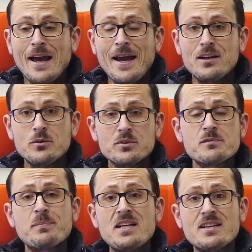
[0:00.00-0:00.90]
and do a
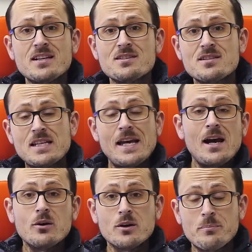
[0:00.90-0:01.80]
speed test to see
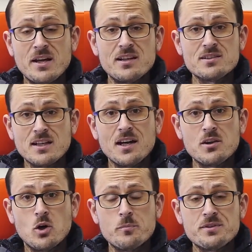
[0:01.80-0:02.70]
how it compares to
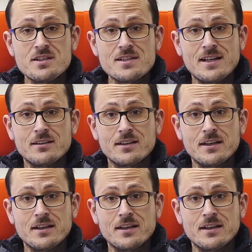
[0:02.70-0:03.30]
other options out